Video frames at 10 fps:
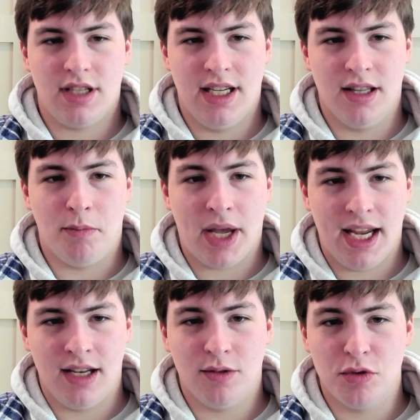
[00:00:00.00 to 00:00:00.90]
in the
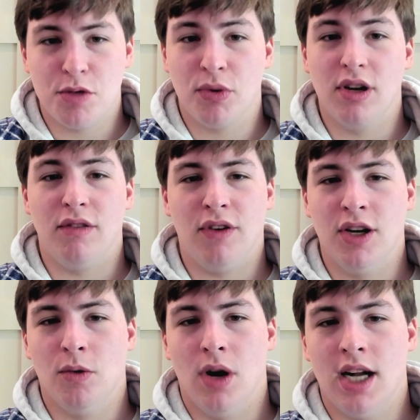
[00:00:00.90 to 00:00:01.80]
paint was pretty fun
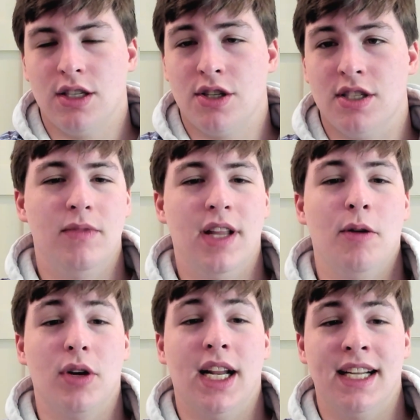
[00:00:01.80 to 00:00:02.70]
to watch, because they
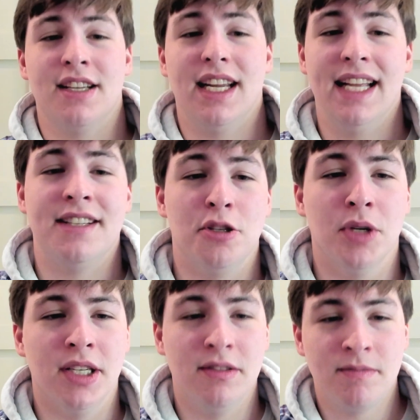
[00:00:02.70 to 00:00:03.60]
were getting into
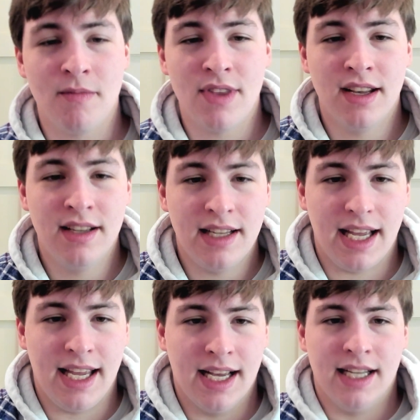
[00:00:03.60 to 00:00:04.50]
it.
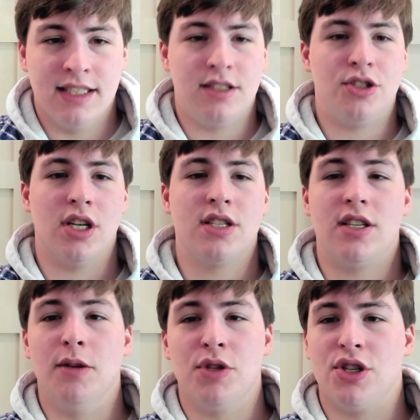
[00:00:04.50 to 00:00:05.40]
And
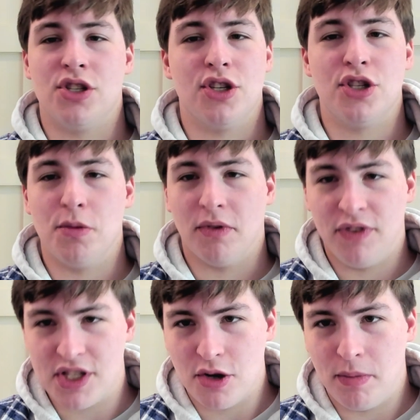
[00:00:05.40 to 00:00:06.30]
it was just a super
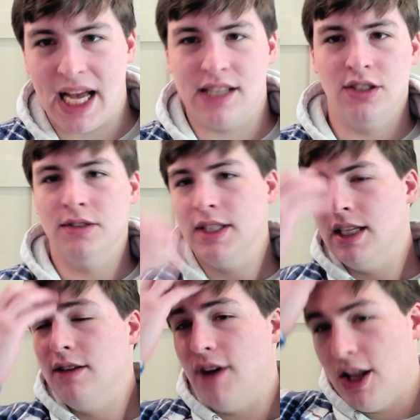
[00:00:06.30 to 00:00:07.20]
physical battle.
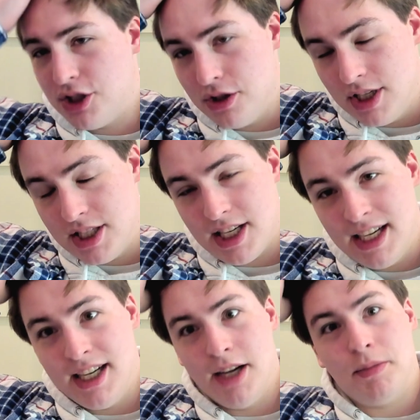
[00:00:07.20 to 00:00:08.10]
Valanciunas
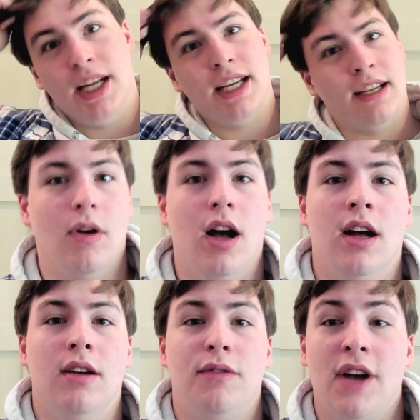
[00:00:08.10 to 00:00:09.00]
ended up getting
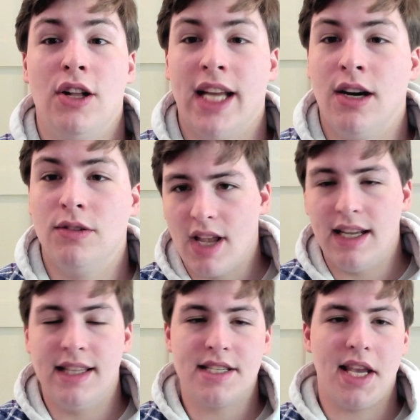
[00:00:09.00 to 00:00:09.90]
fouled out
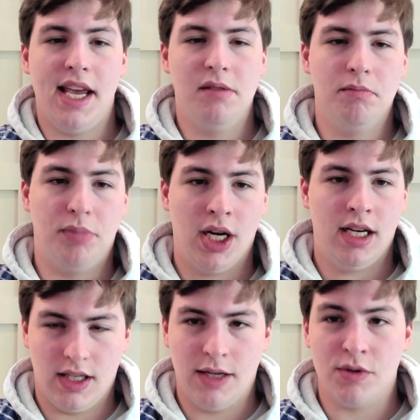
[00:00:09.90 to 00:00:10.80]
in this game,
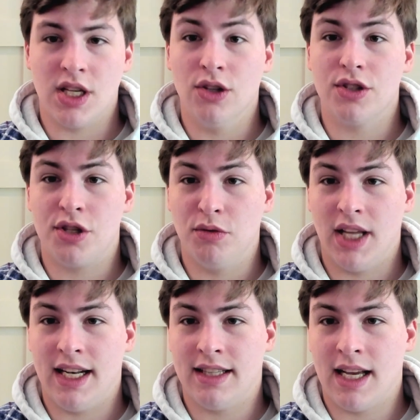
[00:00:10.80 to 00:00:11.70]
but it was a little too
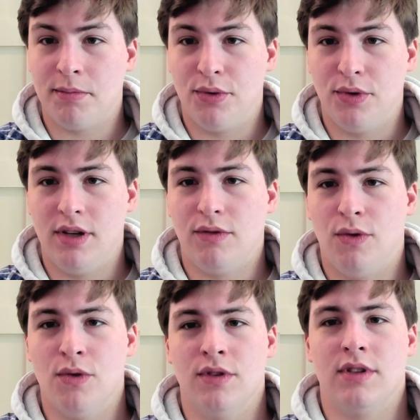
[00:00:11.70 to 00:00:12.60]
late at that point
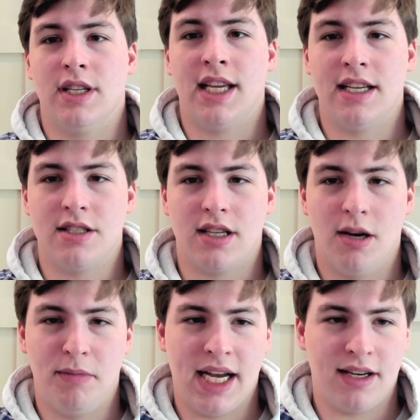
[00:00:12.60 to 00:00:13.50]
for the Kings to
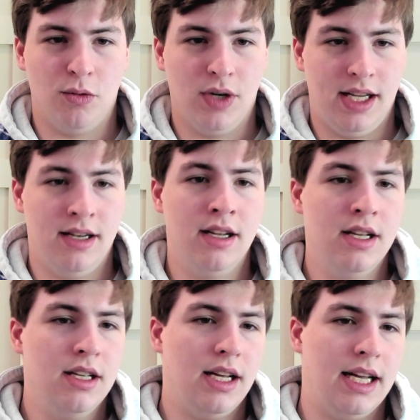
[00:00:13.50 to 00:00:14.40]
come back and win.
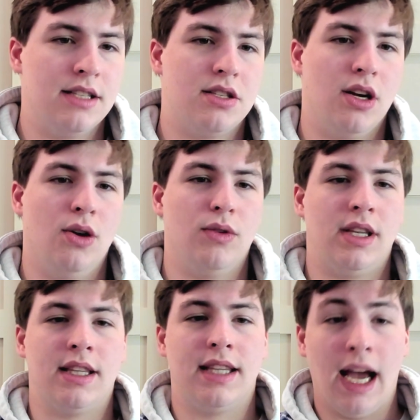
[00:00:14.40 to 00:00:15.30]
And so
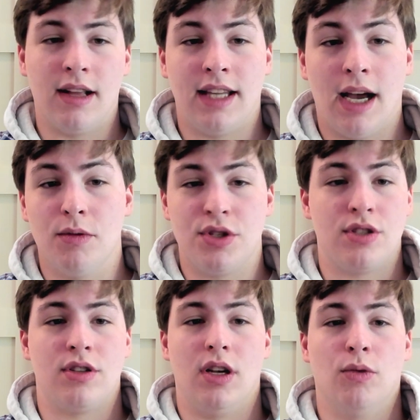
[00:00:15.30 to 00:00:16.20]
that
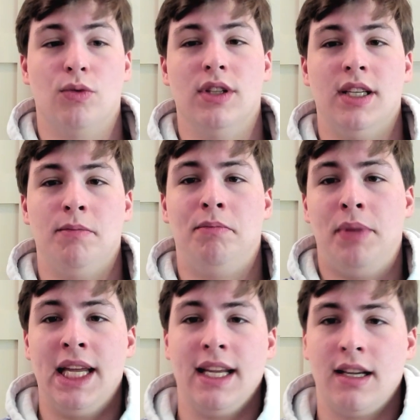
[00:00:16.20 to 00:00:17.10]
was a really
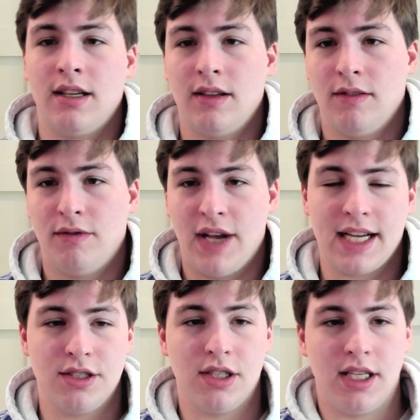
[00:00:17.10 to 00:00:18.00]
big
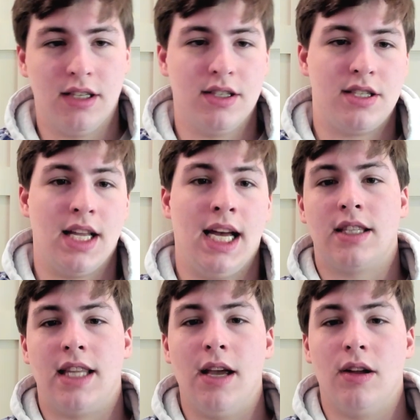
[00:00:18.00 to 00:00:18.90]
factor here, is
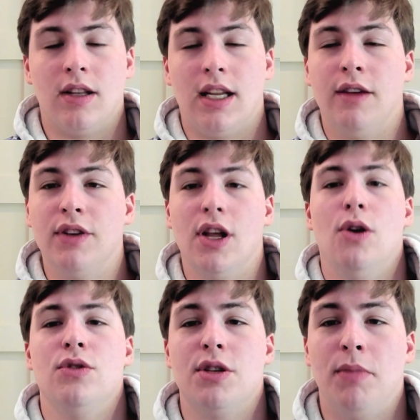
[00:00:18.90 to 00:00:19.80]
that they, even
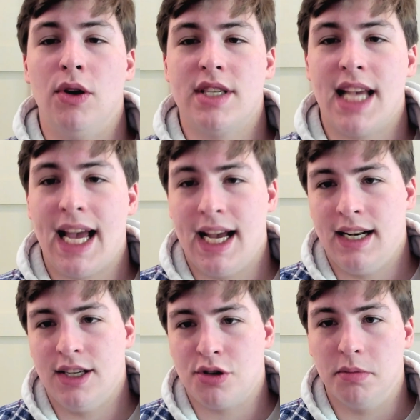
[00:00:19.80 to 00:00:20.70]
though Sabonis
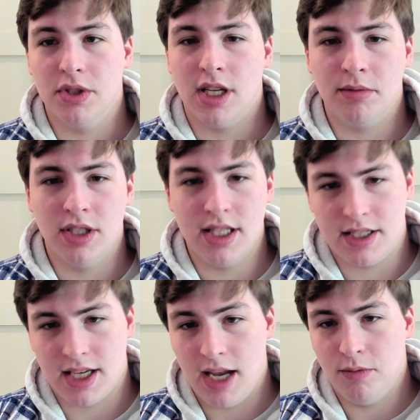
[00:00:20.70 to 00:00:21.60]
had a triple-double in
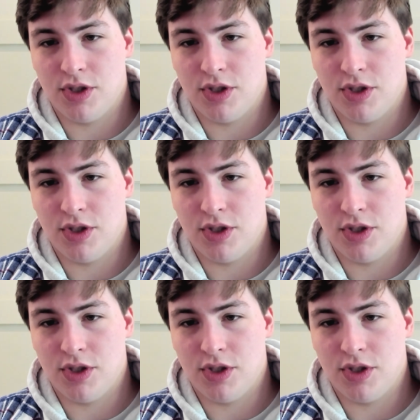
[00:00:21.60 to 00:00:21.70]
this game, which